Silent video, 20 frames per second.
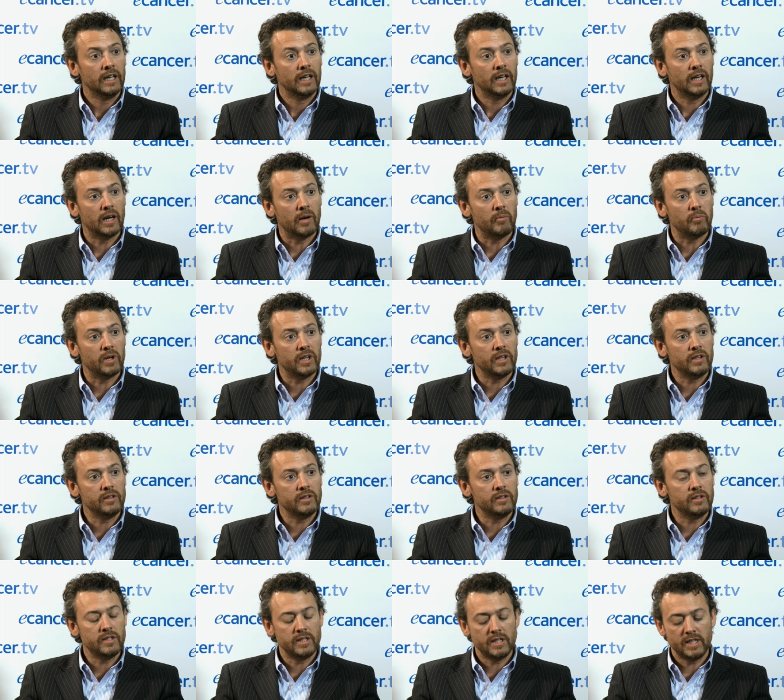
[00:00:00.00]
Um,
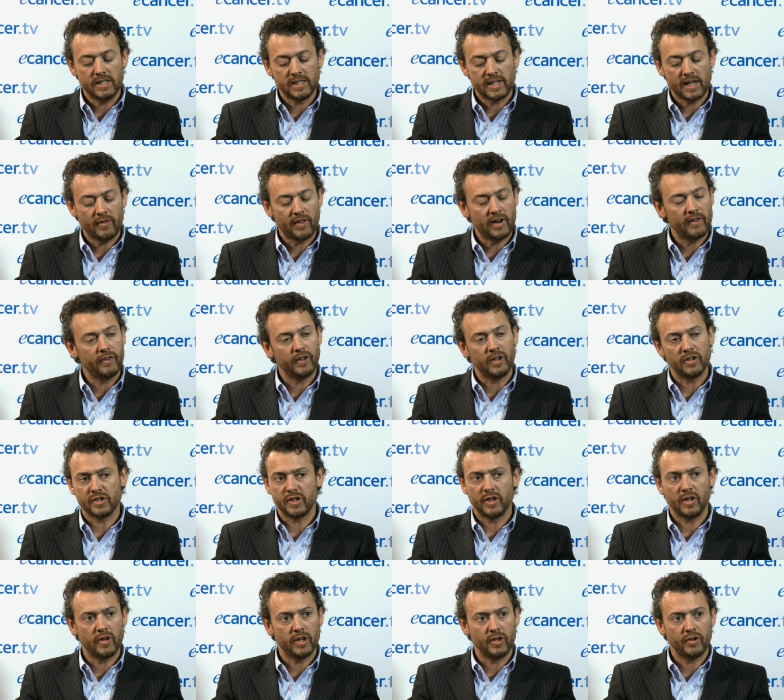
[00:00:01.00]
the South Africans are
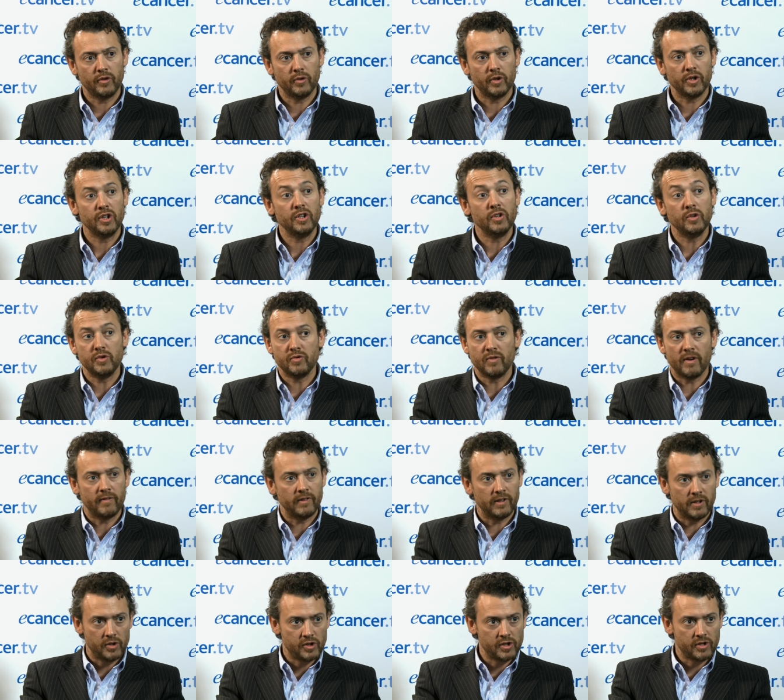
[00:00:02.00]
going through a huge
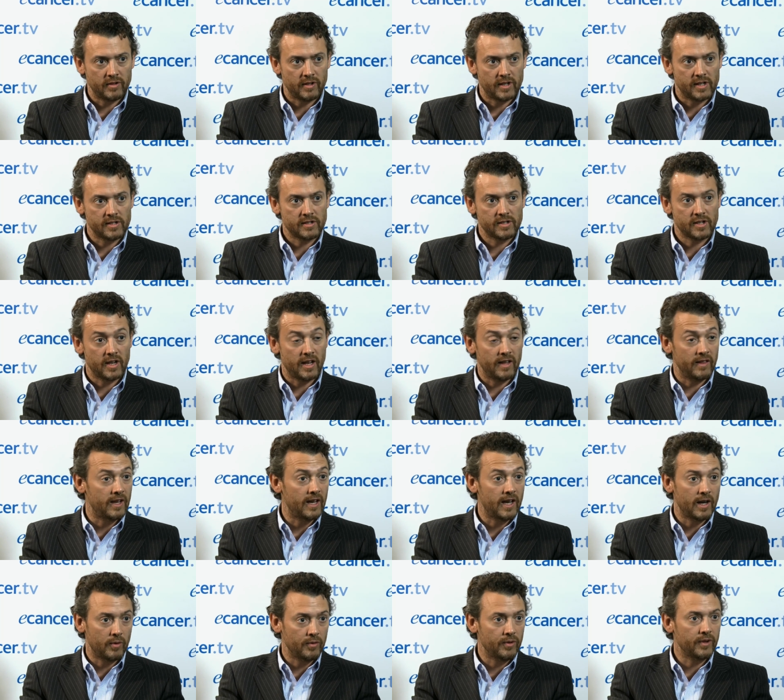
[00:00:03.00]
revolution in their, in their
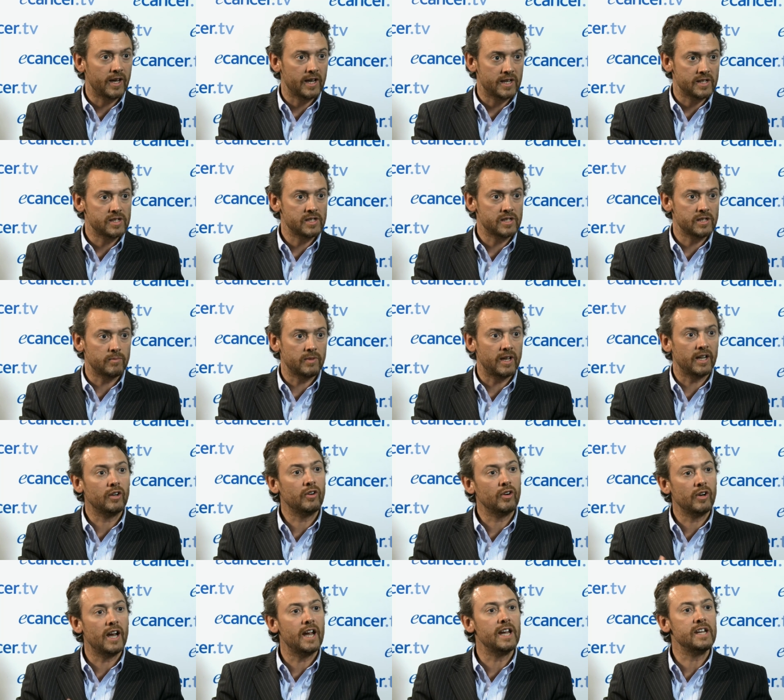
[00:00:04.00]
healthcare system. They're
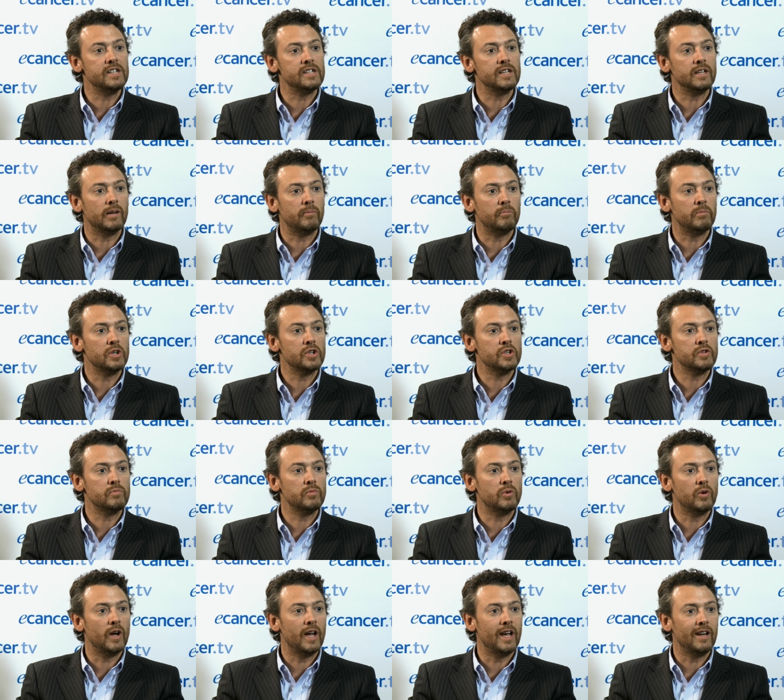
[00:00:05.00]
creating a much
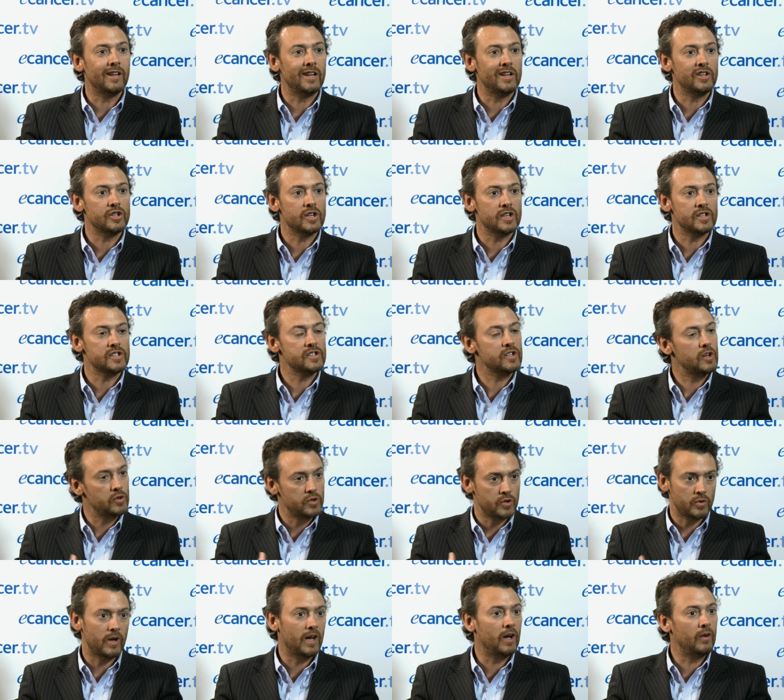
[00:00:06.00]
more NHS
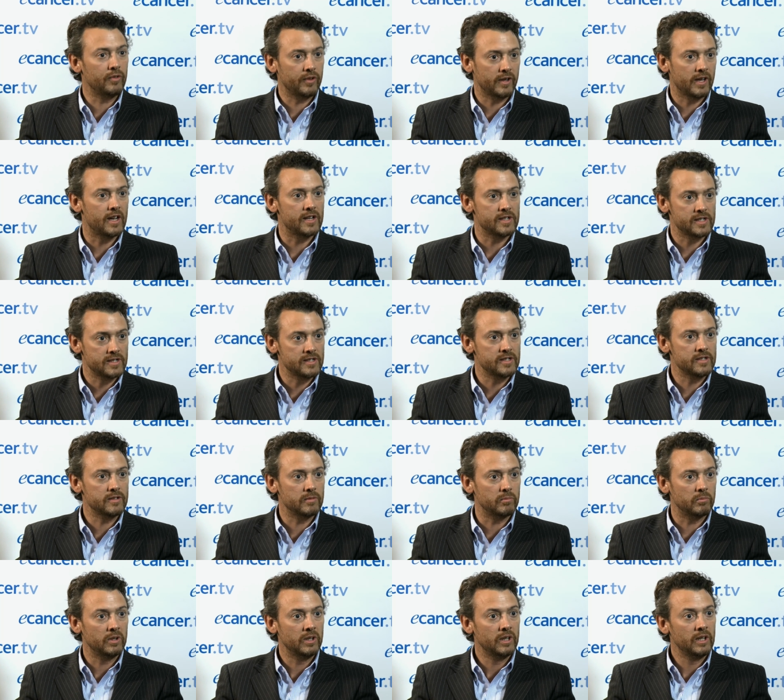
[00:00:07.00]
social healthcare
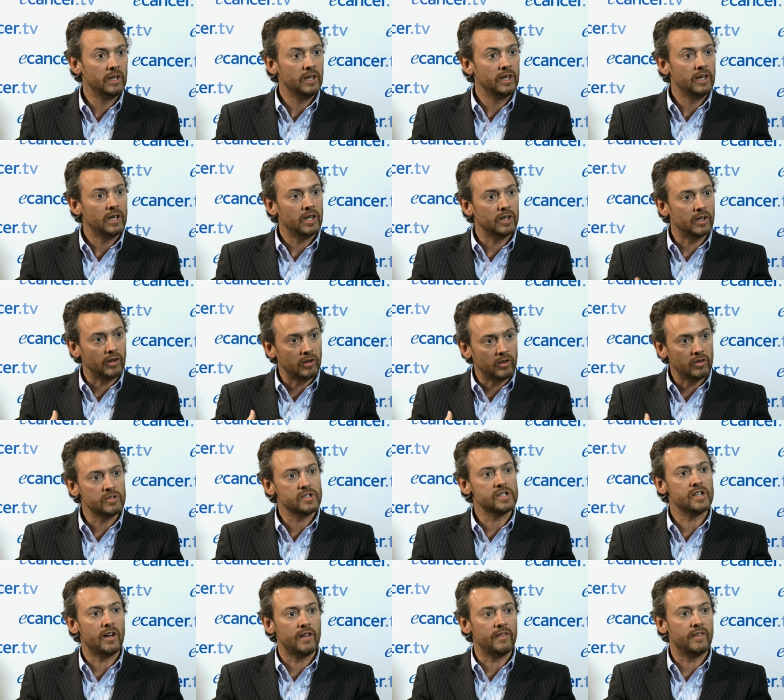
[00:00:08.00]
system, and
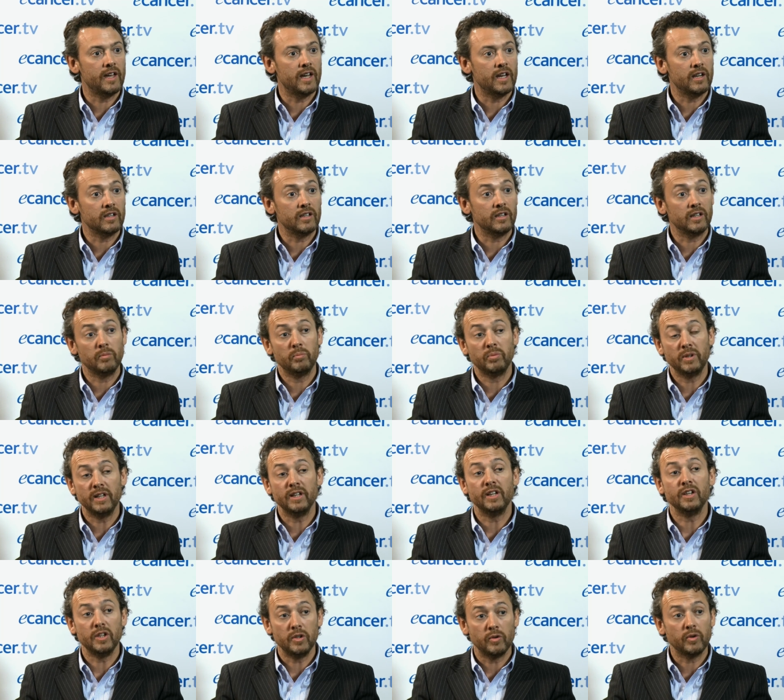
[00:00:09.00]
alongside that, a completely
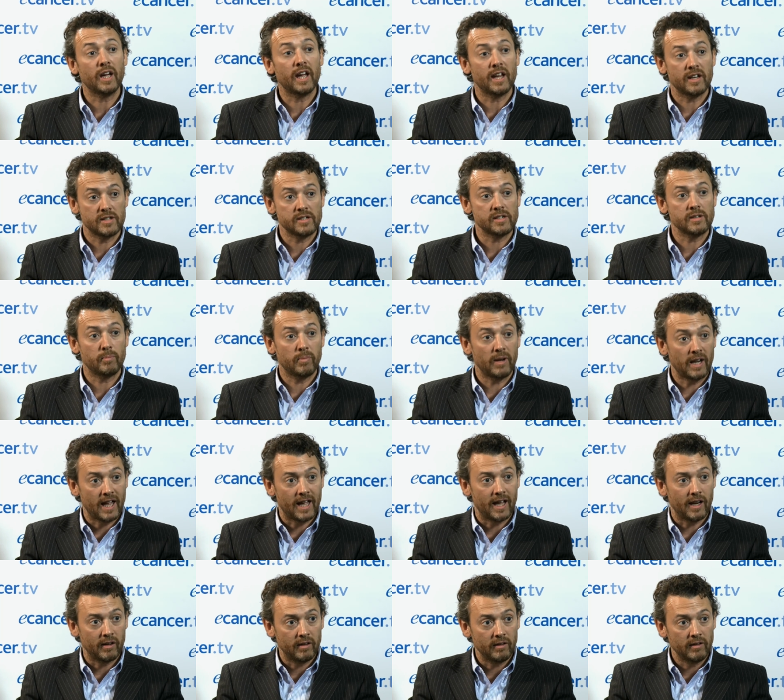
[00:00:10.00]
new cancer
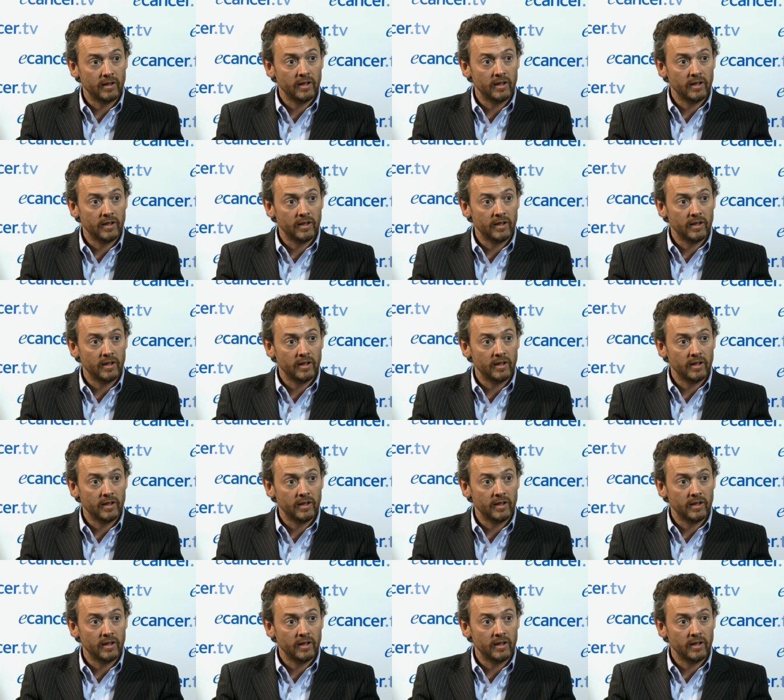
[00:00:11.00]
plan.